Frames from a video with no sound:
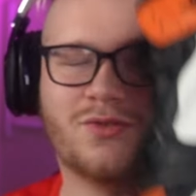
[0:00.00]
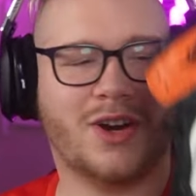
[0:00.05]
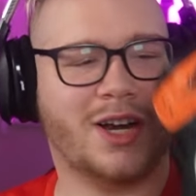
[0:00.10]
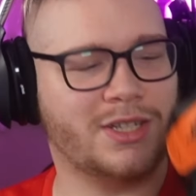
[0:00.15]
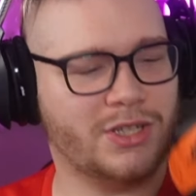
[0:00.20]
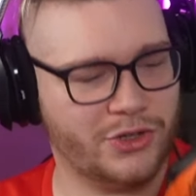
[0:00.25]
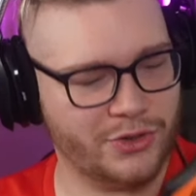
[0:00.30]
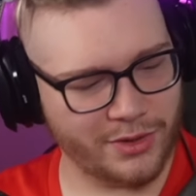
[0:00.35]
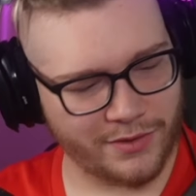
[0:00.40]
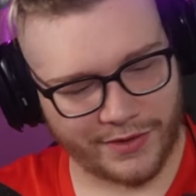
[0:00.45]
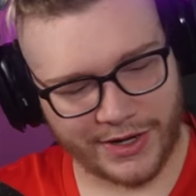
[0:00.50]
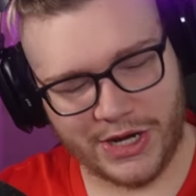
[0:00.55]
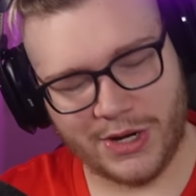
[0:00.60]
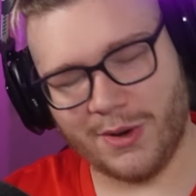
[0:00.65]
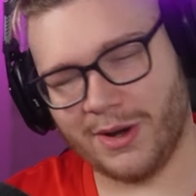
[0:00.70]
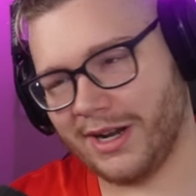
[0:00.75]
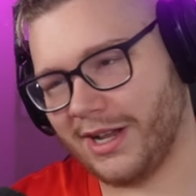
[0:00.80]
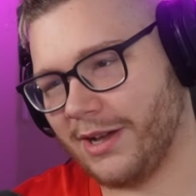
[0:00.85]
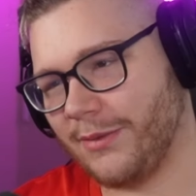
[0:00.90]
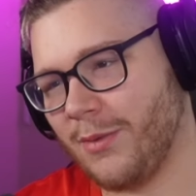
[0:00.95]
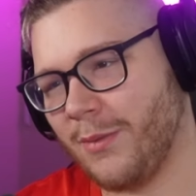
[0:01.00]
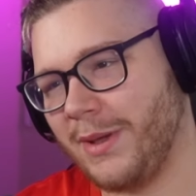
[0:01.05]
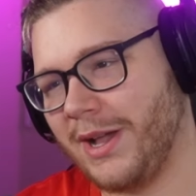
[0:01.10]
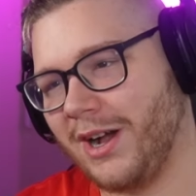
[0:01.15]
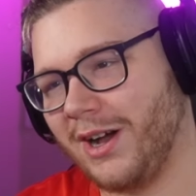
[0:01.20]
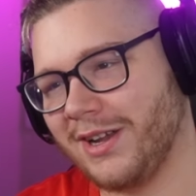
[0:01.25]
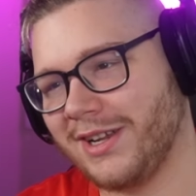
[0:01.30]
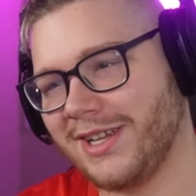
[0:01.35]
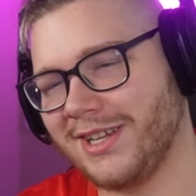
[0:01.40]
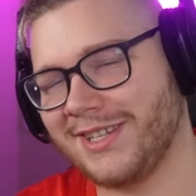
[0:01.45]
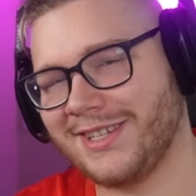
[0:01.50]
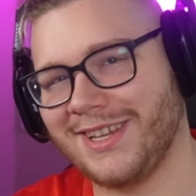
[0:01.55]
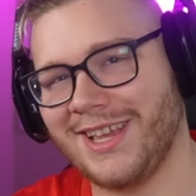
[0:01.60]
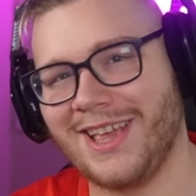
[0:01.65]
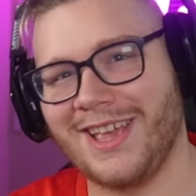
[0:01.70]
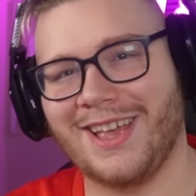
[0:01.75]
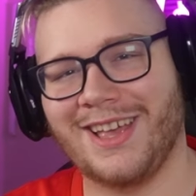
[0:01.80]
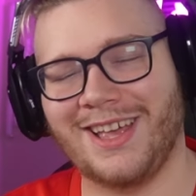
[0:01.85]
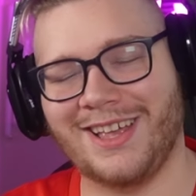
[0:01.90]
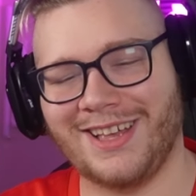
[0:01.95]
forgot to do a video on it. I'm gonna be honest.
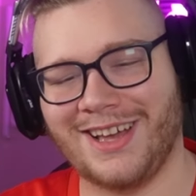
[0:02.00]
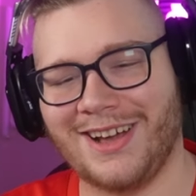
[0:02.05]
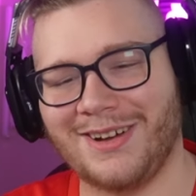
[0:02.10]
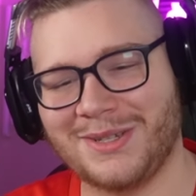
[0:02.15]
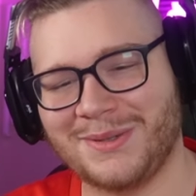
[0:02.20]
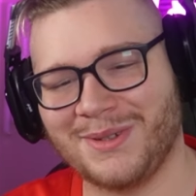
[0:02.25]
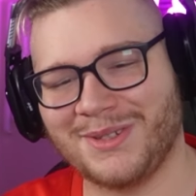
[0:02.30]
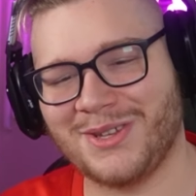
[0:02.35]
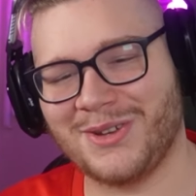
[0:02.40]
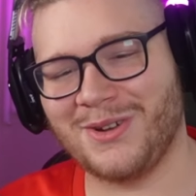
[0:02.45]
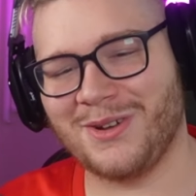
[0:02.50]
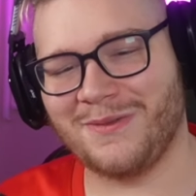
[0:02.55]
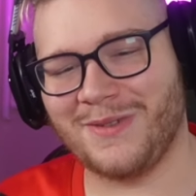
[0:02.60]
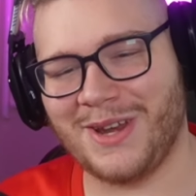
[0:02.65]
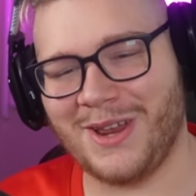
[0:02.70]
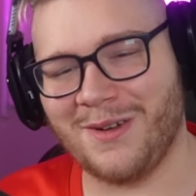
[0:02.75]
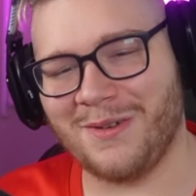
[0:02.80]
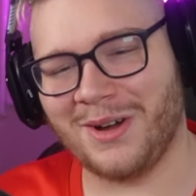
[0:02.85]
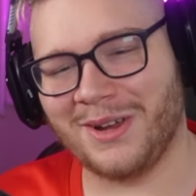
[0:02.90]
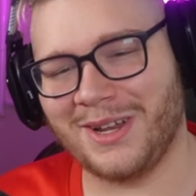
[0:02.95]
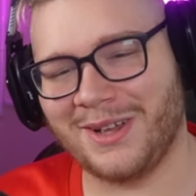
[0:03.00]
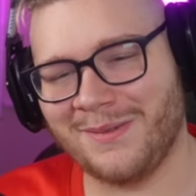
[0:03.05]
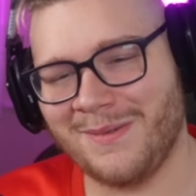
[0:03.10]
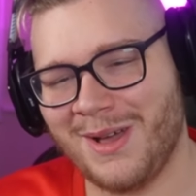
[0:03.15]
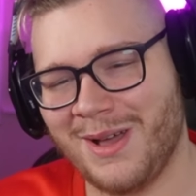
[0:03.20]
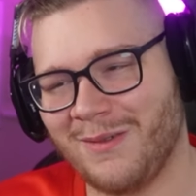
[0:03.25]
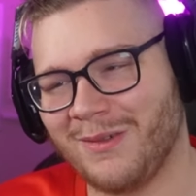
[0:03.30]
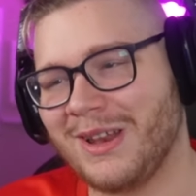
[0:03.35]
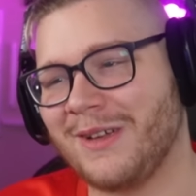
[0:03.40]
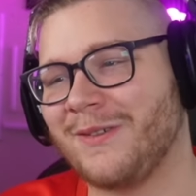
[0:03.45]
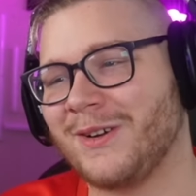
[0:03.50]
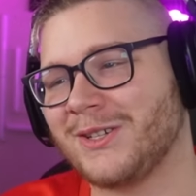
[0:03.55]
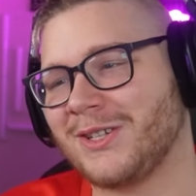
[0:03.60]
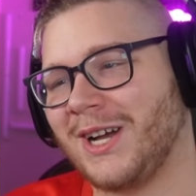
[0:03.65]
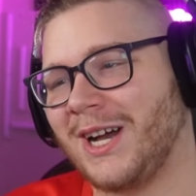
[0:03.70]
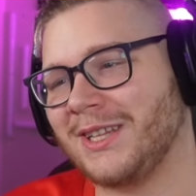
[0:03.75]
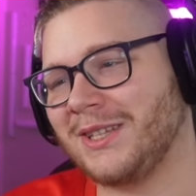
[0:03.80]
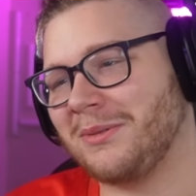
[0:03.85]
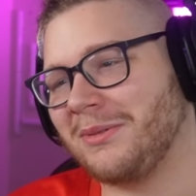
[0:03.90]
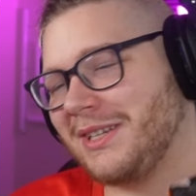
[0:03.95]
I was supposed to do a video on it when I first
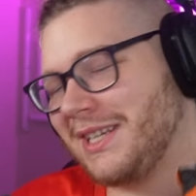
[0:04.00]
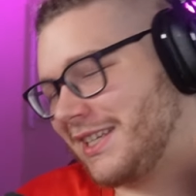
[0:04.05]
got them,